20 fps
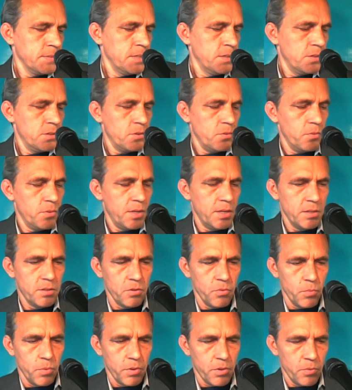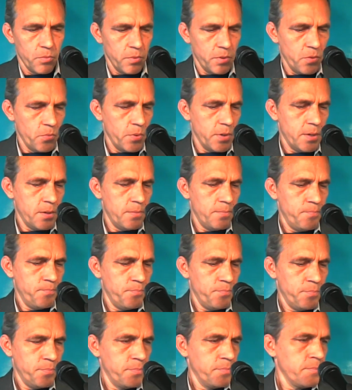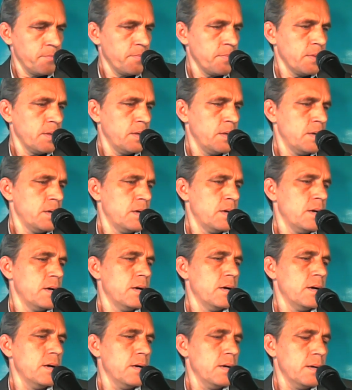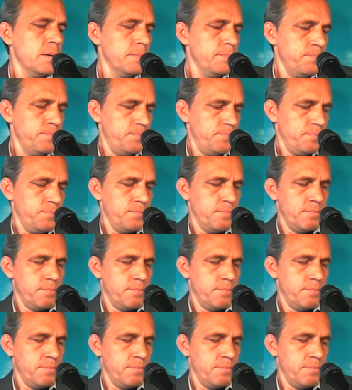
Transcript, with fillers: So things are working really well. Um,